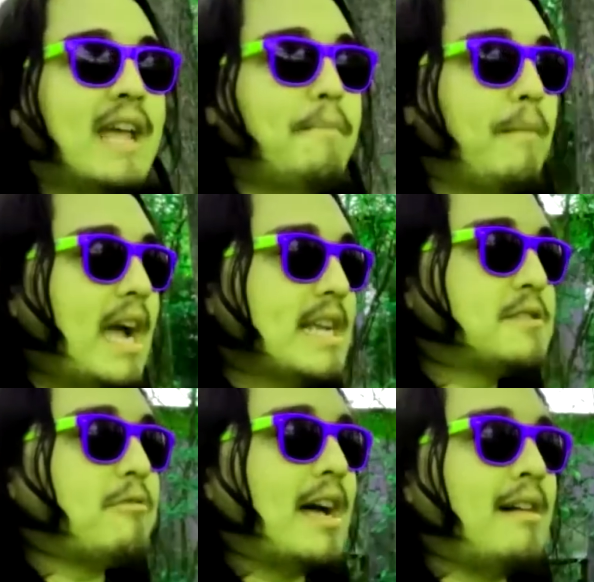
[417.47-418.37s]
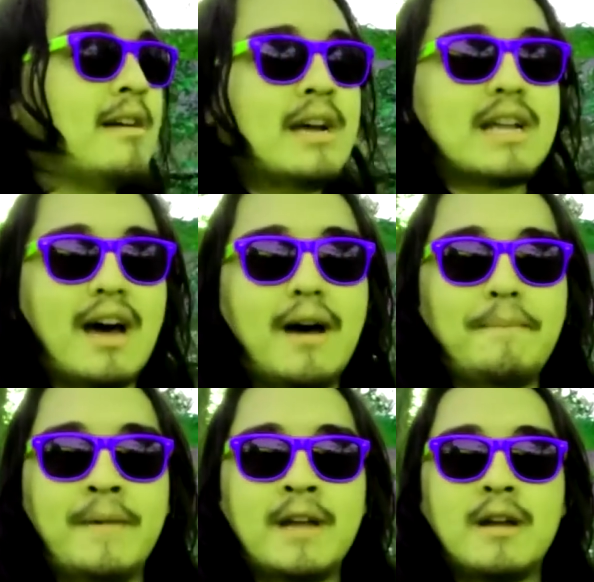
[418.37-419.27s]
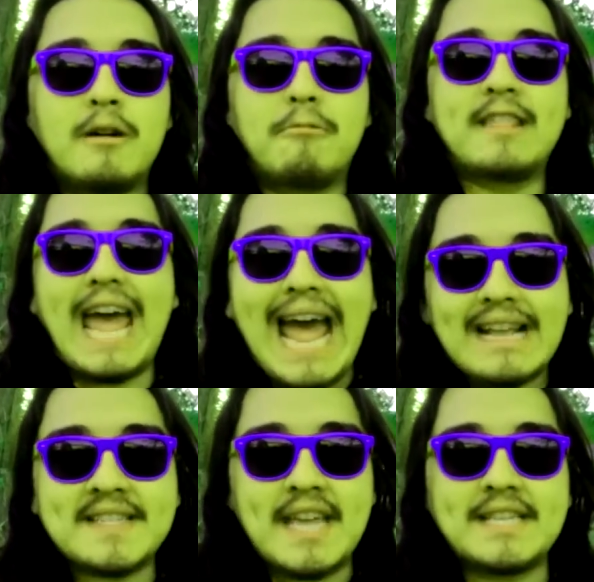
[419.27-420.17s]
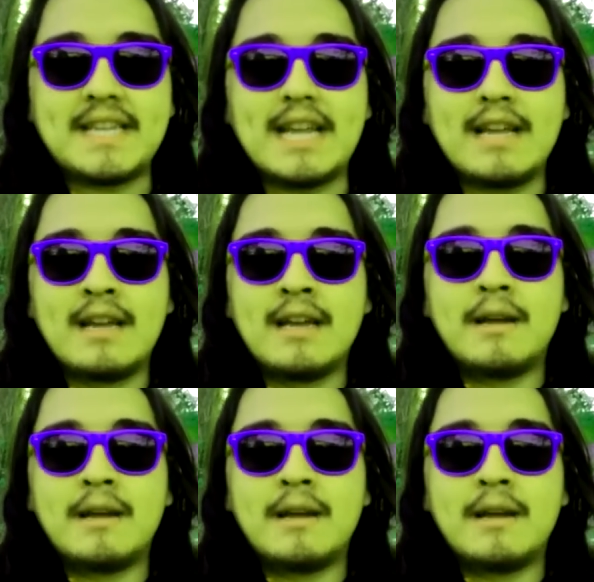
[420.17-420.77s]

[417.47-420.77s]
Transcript: it might as well come with ass-kissing,